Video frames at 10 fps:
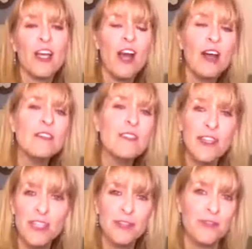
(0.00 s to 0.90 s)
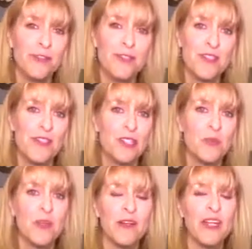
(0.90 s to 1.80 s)
cultivate the fruits of the
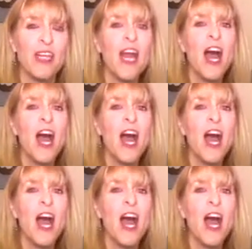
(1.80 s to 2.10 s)
Spirit,